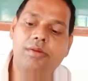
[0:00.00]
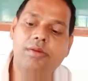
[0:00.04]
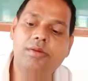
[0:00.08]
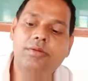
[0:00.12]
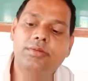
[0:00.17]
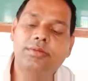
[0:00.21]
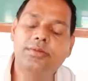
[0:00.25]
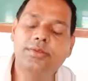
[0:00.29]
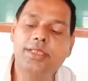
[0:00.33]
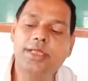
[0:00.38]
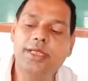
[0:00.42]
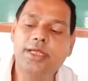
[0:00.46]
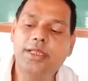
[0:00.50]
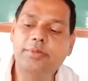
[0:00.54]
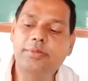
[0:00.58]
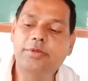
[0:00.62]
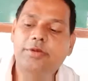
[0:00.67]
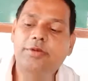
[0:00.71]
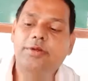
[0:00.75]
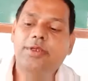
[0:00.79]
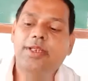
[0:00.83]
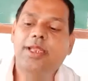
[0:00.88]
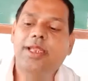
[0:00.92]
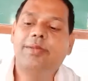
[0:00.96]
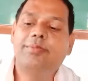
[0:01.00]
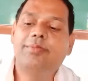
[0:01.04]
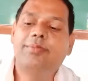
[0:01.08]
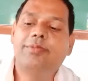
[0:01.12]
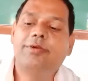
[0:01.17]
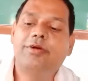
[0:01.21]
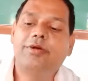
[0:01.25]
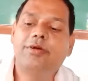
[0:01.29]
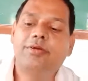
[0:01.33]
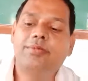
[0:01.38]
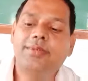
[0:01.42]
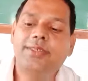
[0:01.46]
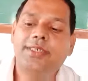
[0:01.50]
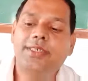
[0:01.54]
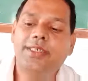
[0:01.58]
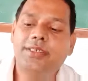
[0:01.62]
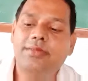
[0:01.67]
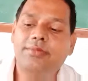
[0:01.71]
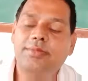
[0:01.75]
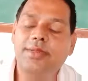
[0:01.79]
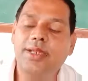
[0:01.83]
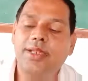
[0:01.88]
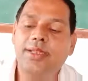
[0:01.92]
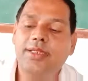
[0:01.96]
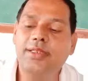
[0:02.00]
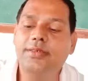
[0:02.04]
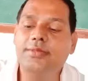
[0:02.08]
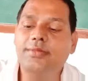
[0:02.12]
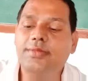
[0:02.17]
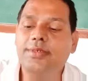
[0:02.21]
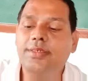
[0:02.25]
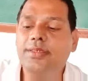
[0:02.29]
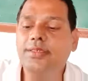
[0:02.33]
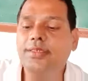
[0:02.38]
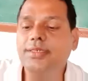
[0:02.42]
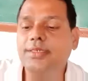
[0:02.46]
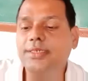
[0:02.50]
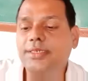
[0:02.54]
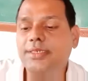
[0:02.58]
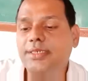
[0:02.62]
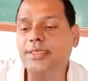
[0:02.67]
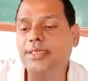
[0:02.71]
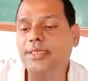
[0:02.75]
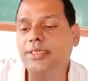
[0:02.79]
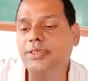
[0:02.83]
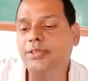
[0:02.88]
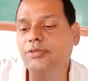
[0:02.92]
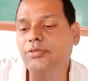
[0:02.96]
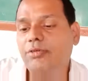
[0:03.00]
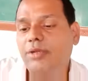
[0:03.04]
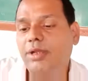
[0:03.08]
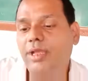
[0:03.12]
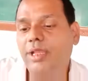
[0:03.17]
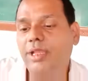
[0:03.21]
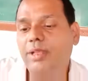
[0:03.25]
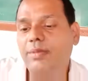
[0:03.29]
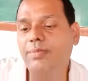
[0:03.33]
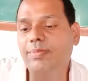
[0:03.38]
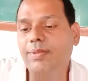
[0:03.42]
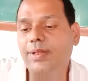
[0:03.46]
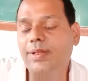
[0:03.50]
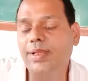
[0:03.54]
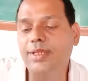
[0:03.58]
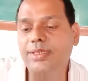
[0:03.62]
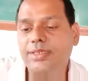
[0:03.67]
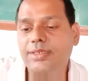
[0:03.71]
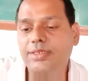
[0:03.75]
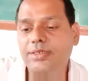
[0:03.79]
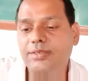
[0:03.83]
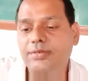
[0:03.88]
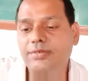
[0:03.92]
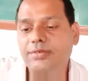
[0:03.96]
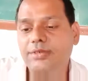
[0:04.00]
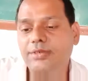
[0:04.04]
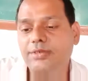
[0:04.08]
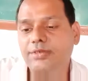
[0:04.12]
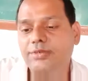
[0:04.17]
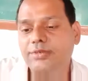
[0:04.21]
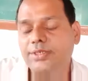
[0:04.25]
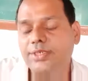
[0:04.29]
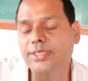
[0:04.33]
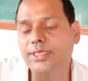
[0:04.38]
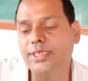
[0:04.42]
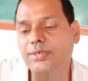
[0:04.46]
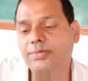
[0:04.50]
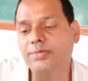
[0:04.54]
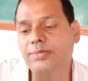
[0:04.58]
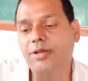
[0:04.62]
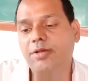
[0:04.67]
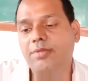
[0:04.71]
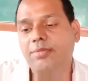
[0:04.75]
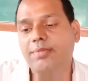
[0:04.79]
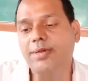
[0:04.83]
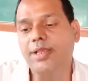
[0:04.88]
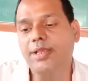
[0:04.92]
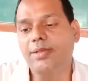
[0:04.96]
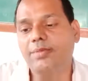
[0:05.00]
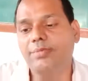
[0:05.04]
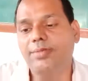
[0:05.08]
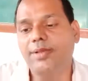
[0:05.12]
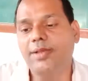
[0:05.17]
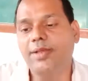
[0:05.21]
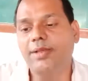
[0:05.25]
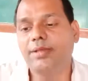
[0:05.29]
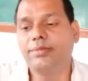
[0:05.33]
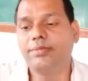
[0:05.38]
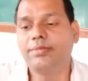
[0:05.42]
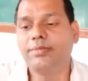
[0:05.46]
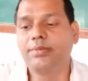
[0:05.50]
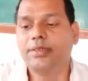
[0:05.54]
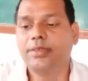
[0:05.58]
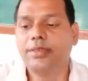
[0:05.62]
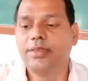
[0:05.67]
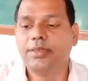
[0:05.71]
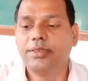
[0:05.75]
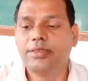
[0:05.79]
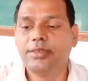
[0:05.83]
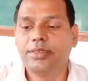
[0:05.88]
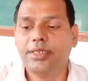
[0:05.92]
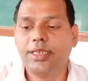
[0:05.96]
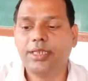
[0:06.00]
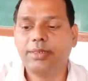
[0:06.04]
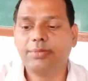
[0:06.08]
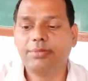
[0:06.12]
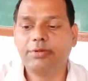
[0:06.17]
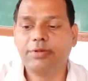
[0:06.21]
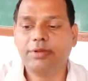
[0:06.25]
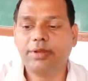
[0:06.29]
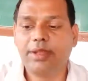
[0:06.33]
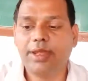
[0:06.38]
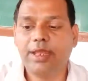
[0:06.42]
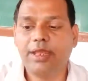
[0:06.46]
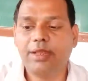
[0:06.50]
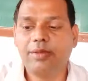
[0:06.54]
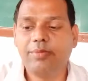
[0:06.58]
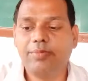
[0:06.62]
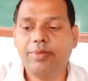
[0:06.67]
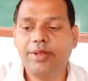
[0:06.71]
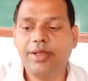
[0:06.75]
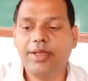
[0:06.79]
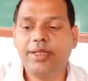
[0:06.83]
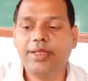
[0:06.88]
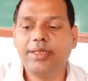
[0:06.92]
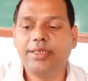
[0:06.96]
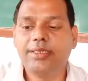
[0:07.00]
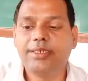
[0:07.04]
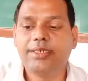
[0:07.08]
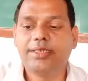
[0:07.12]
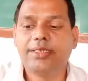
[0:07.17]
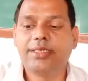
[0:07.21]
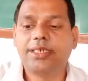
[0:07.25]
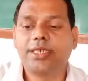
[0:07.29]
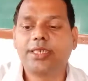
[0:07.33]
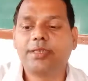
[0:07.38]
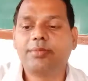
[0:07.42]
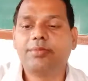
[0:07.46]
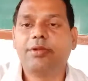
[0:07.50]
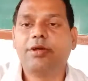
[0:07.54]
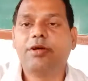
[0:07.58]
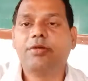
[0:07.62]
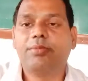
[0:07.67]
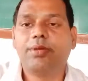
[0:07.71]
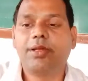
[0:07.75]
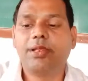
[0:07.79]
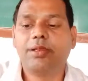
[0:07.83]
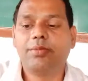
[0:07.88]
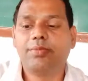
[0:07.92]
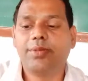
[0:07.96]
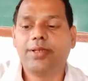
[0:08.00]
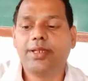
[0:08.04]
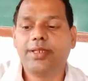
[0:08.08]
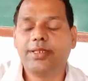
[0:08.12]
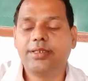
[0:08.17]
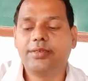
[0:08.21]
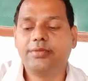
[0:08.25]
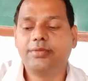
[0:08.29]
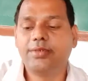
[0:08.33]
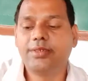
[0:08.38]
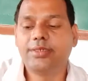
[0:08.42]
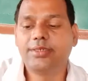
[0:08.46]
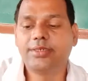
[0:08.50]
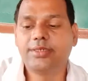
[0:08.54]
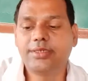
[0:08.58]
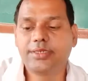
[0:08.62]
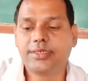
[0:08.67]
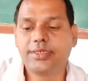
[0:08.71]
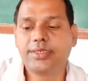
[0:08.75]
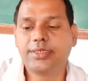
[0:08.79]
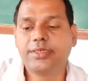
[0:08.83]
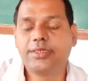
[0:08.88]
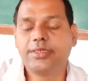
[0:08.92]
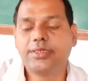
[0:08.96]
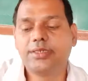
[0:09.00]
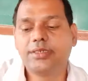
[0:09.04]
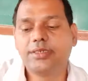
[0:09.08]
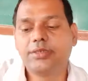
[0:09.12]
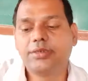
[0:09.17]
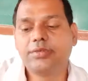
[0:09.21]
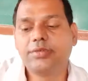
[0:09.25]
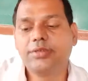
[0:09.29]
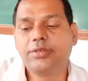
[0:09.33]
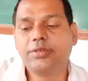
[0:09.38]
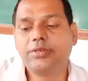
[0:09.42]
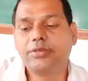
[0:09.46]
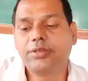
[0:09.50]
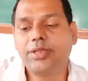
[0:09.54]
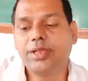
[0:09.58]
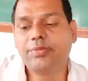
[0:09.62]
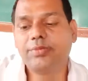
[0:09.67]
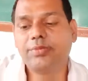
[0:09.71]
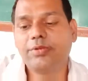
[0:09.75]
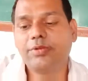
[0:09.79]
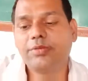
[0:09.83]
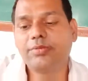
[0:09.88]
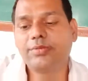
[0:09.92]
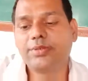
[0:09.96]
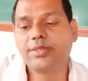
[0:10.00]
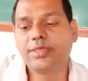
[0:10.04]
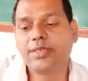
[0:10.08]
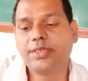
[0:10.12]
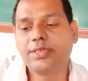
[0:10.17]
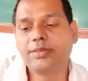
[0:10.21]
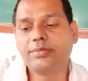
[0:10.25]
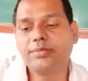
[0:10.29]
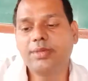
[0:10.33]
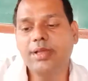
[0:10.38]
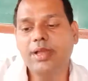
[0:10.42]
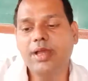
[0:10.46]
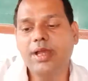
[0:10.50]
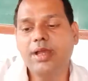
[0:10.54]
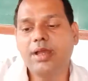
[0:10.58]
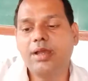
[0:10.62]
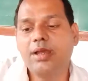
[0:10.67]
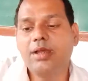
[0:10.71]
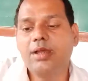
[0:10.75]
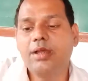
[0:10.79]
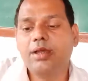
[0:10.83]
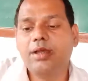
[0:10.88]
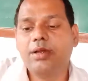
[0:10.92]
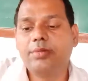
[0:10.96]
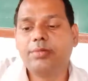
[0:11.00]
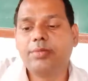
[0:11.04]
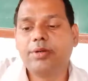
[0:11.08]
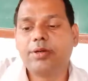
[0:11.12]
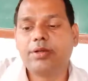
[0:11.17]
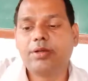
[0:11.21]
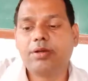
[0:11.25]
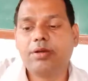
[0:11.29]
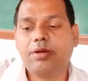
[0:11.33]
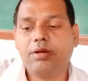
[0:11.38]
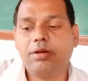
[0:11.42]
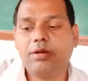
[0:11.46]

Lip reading: Therefore f of sigma inverse into alpha is equal to sigma of alpha. Therefore alpha sigma of alpha inverse is equal to f of sigma for all